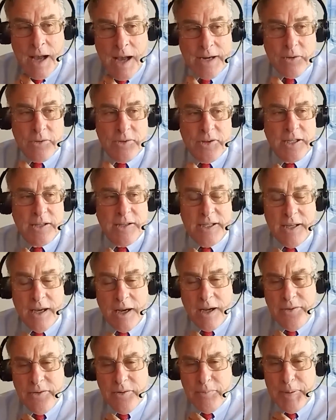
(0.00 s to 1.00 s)
I don't think the
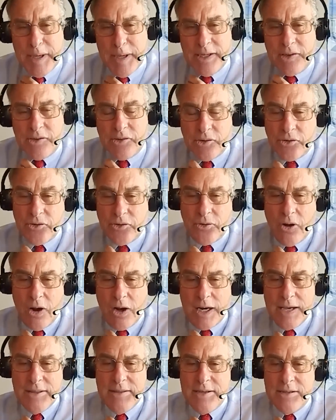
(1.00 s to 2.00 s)
underpinnings are
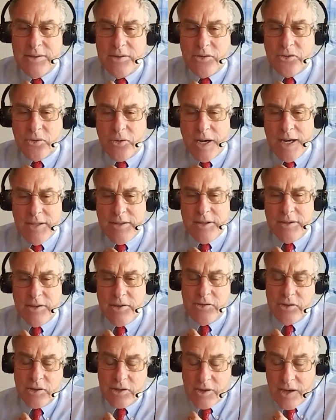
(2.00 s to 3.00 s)
strong. I think the strength
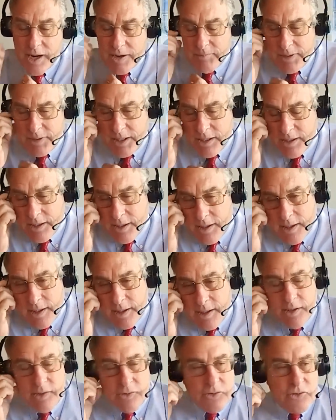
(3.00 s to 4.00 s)
in this economy
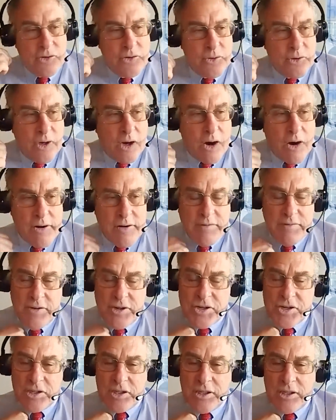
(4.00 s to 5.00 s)
is due to
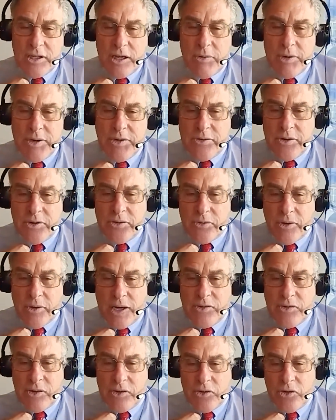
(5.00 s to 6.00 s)
artificially low interest
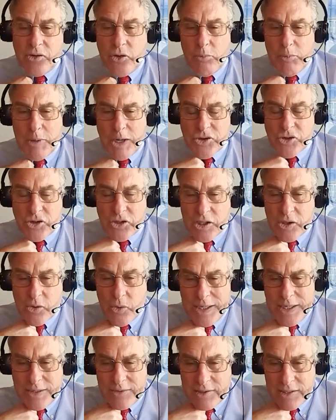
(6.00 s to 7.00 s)
rates and too much
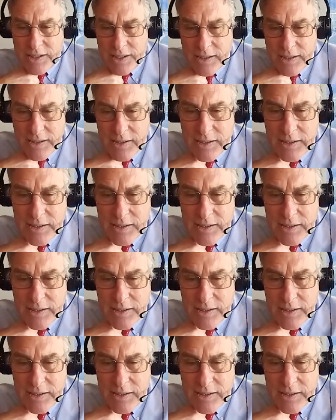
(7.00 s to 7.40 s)
liquidity.